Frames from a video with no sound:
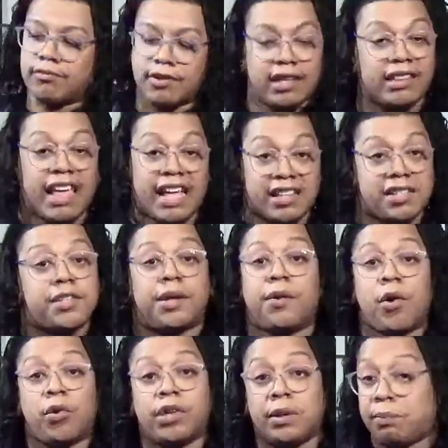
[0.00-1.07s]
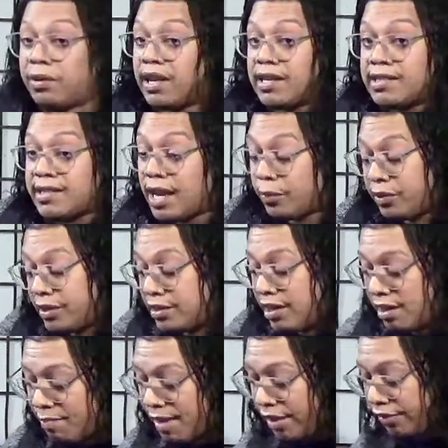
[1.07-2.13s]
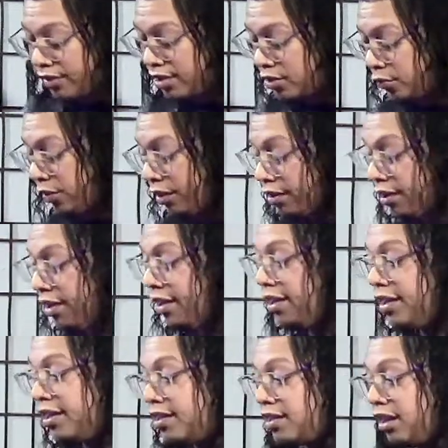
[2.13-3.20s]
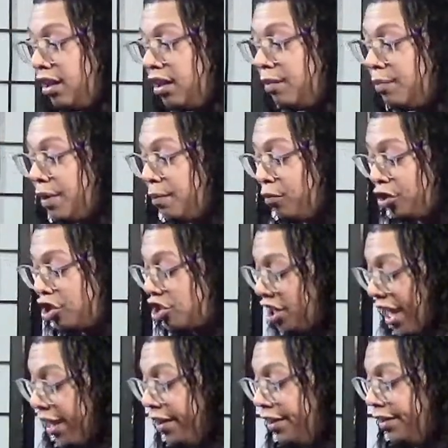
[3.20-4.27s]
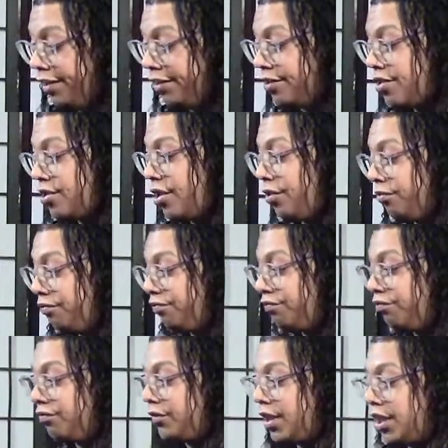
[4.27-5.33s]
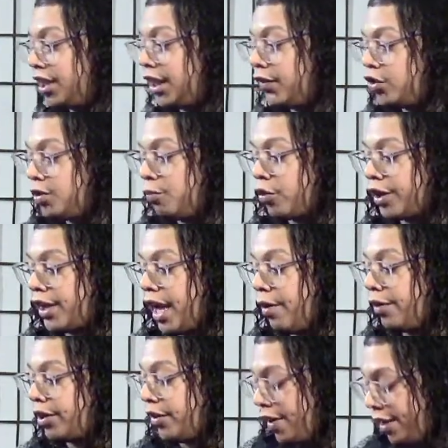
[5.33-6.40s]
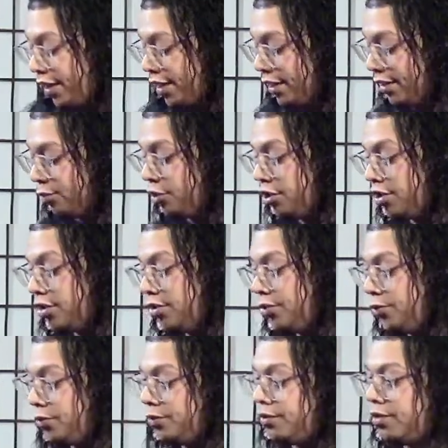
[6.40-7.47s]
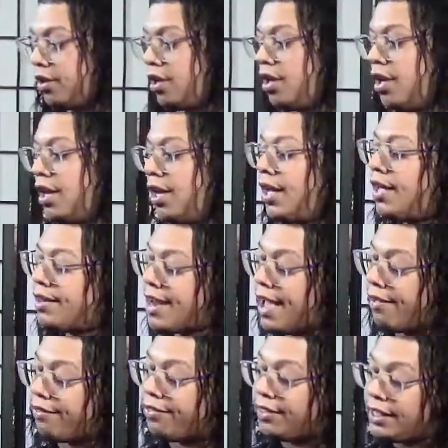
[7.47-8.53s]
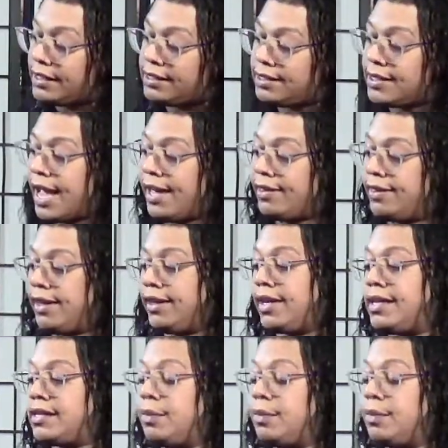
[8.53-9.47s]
that's the only plus I would say about this one. It's a little bit more shinier. So, gives you more character, I guess, with your suit. Now this, I think, is a